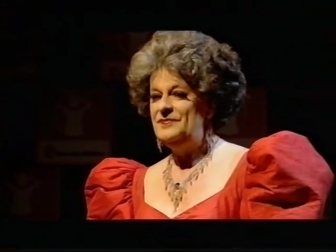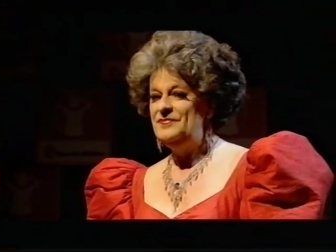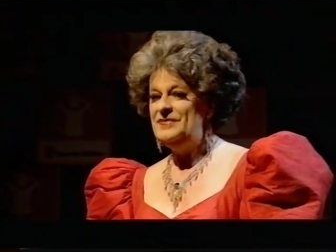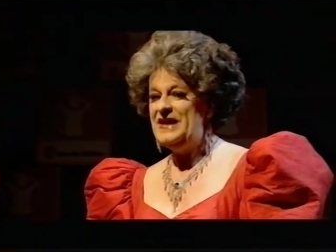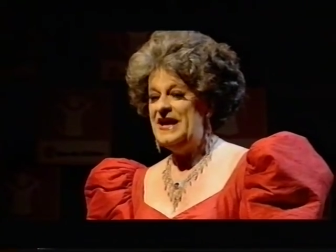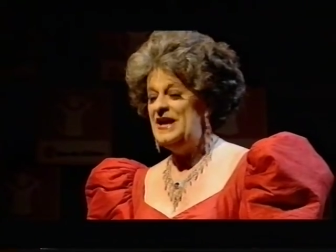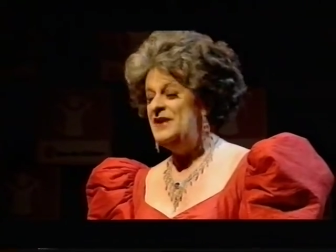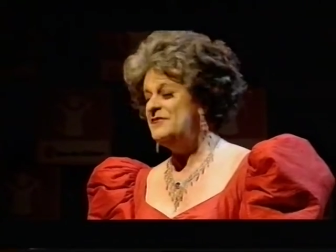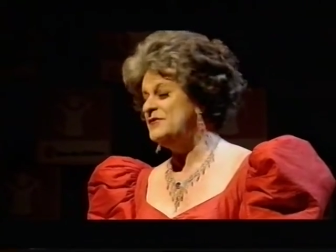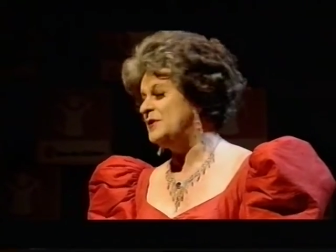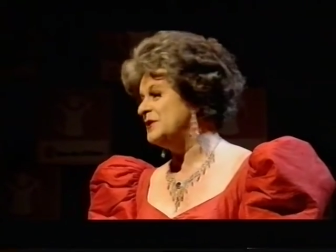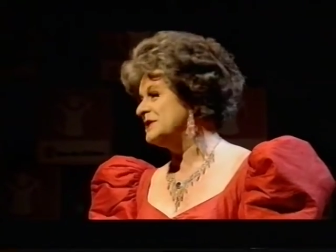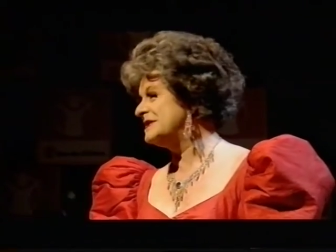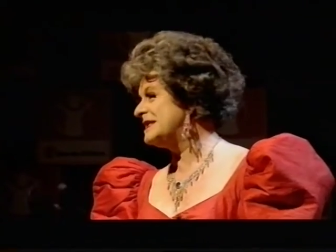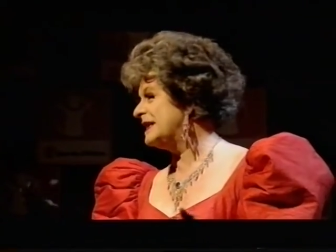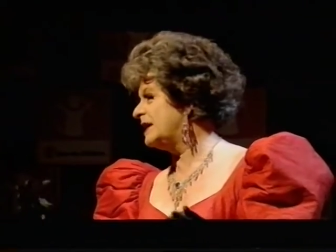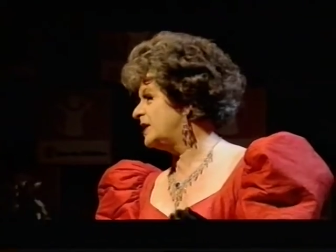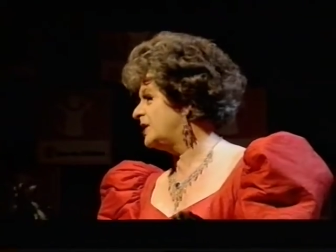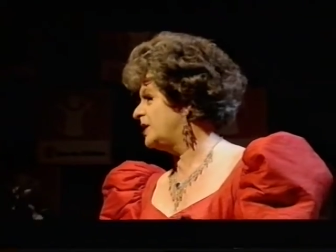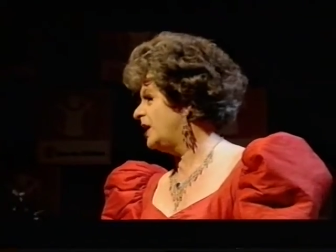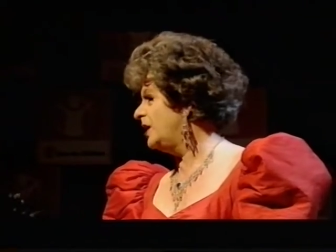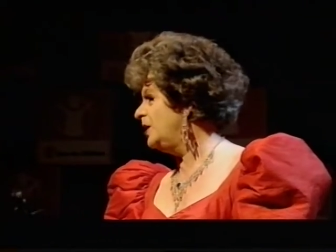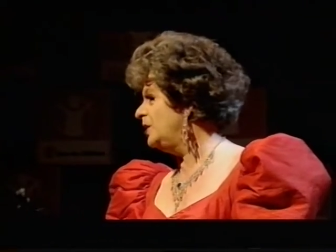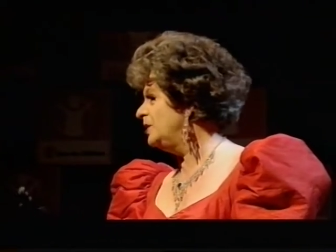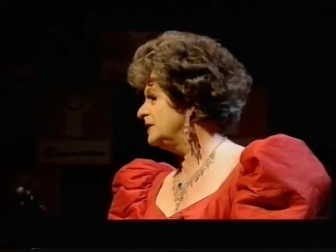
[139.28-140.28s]
And of course, the
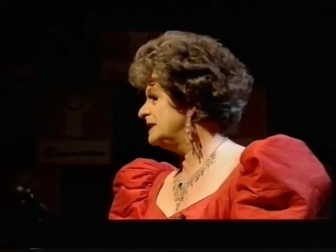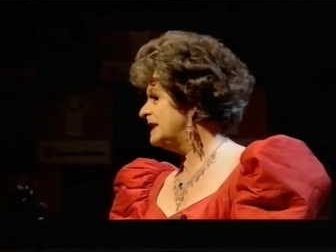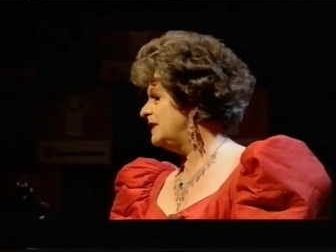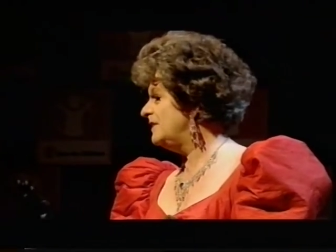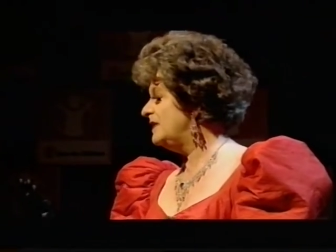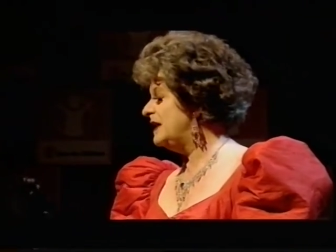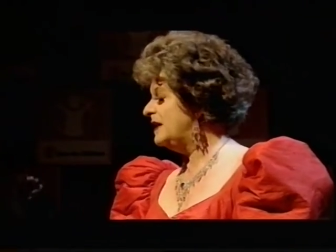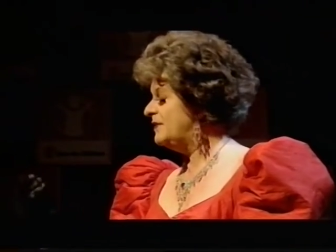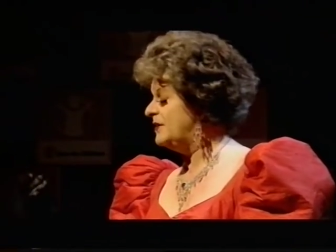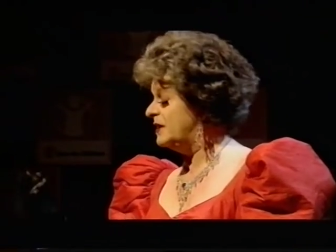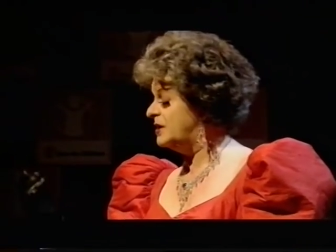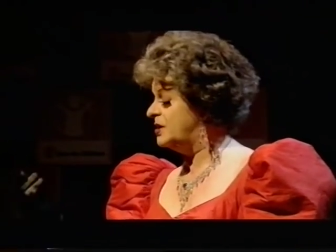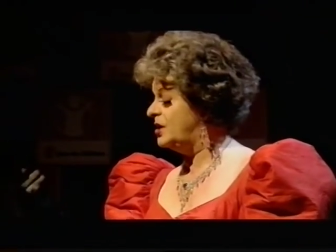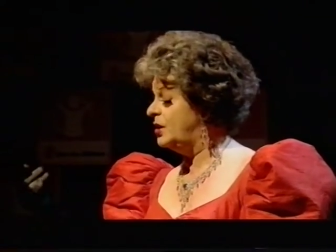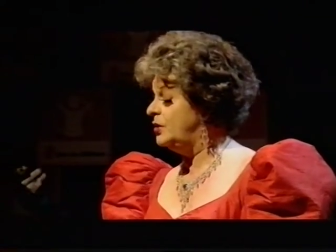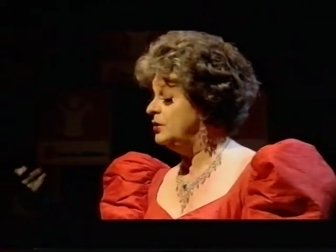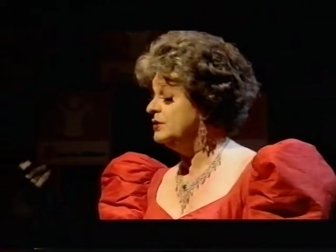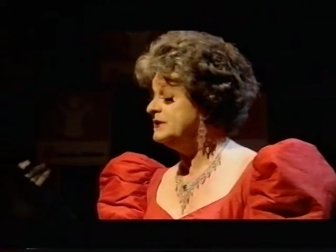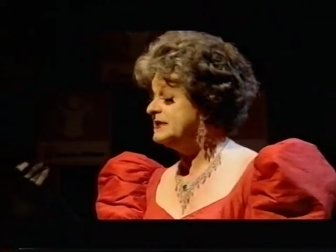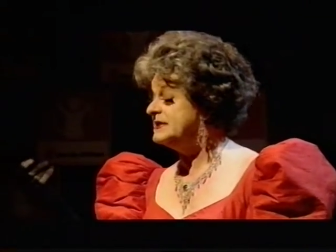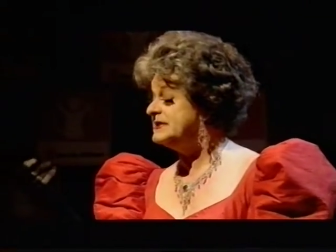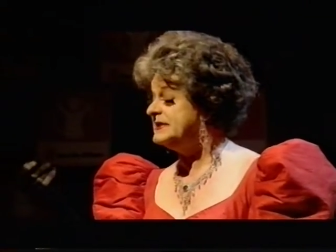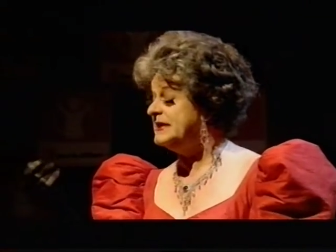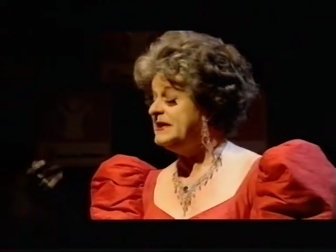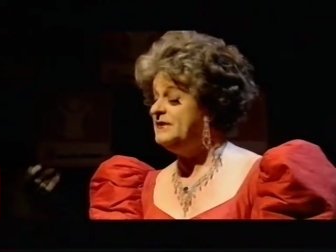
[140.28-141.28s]

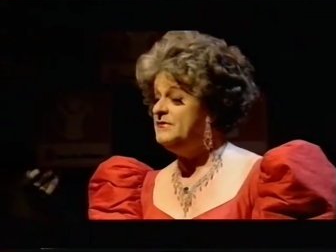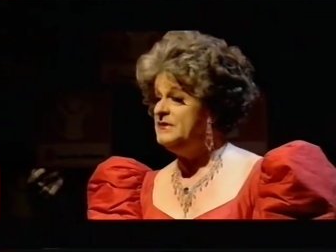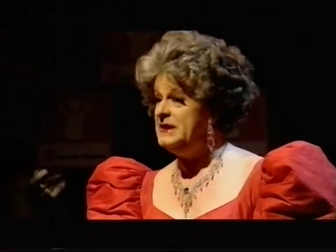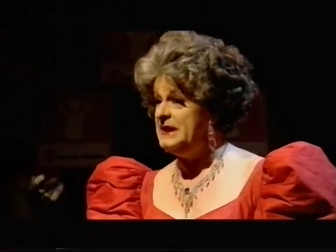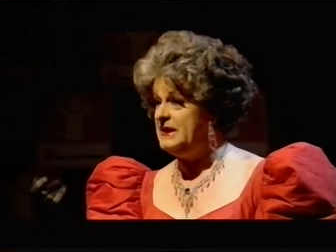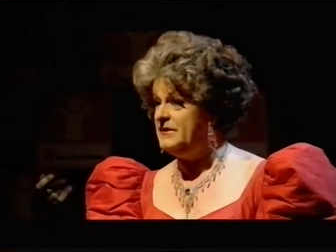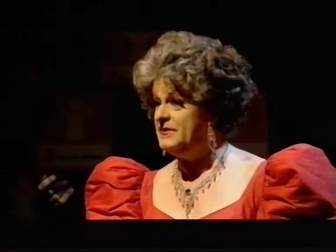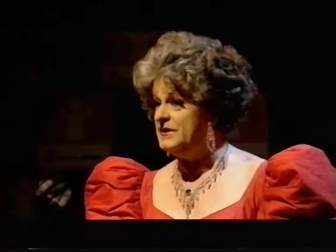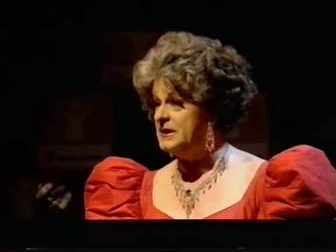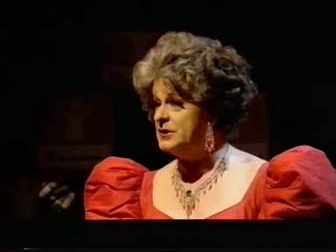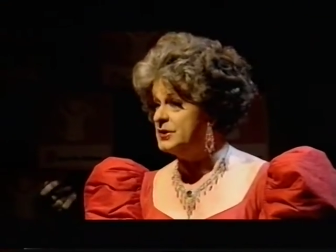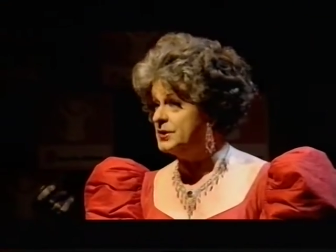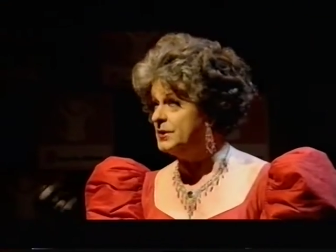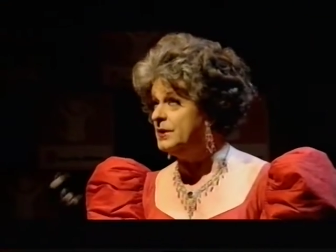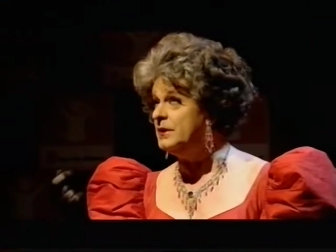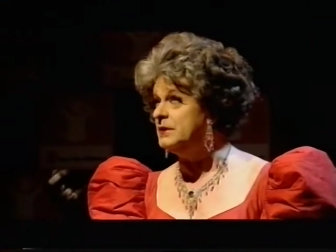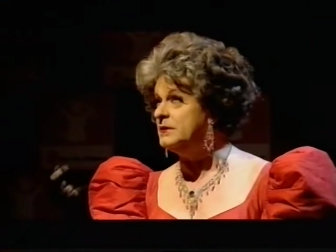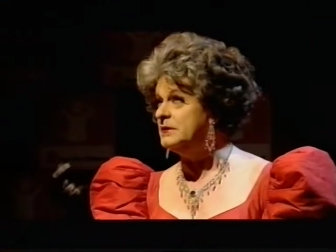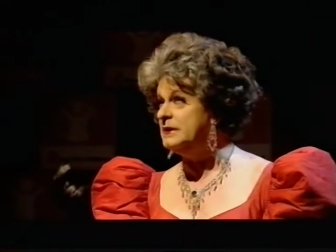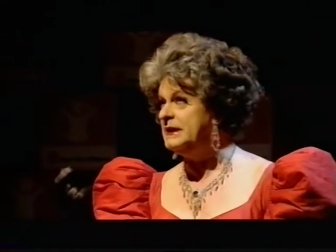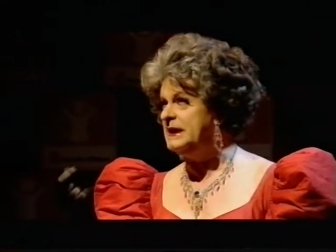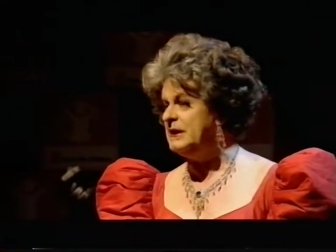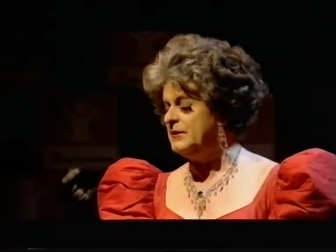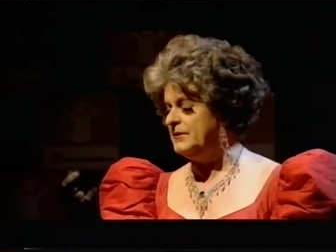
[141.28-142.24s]
gold is in the crockery,